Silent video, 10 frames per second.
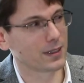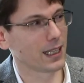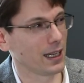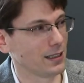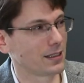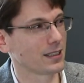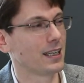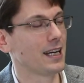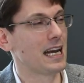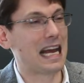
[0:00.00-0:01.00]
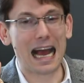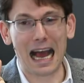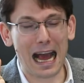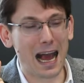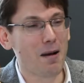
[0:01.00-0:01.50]
nice,
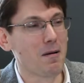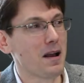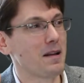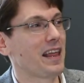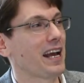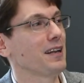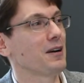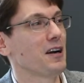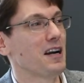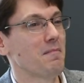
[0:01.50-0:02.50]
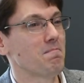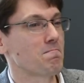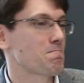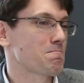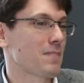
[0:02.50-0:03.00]
then
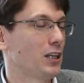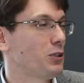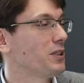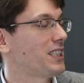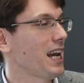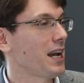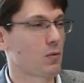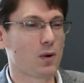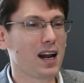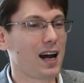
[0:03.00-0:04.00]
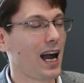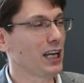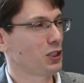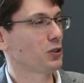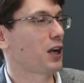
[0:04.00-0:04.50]
you would say, well, I
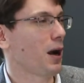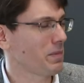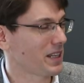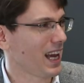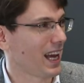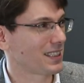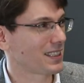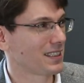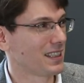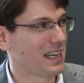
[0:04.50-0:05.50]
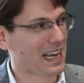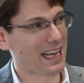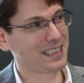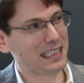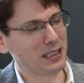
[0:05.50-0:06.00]
should copy that.
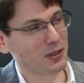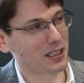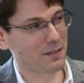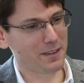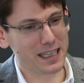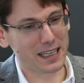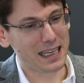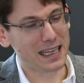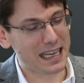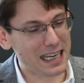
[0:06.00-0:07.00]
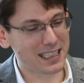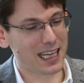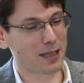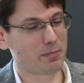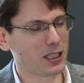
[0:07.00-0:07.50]
And the interesting thing is
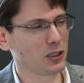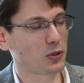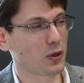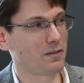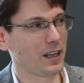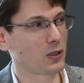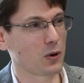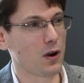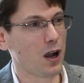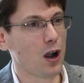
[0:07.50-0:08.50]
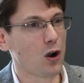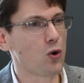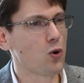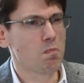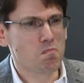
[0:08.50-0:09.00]
that because you're a vendor
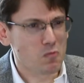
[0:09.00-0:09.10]
who